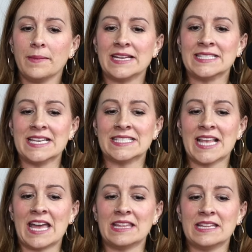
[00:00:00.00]
is, is
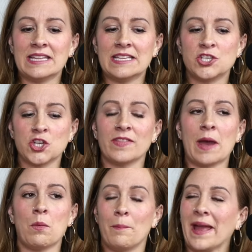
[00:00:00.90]
that, sure,
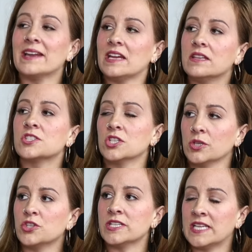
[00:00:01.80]
that will band-aid the
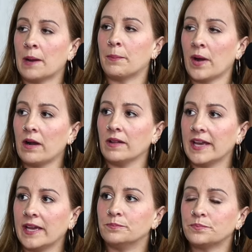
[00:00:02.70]
solution
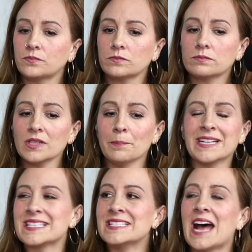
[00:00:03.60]
temporarily, but
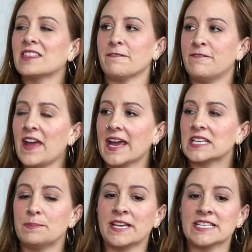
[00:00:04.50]
it's not the fix.
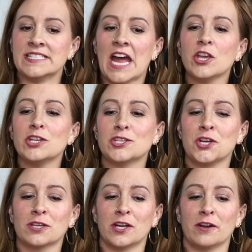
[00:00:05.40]
No. Because now you just
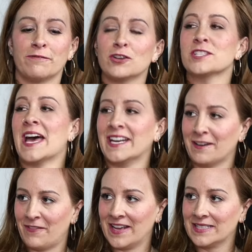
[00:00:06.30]
took their first line of
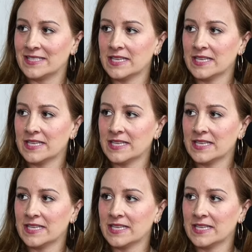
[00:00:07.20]
defense.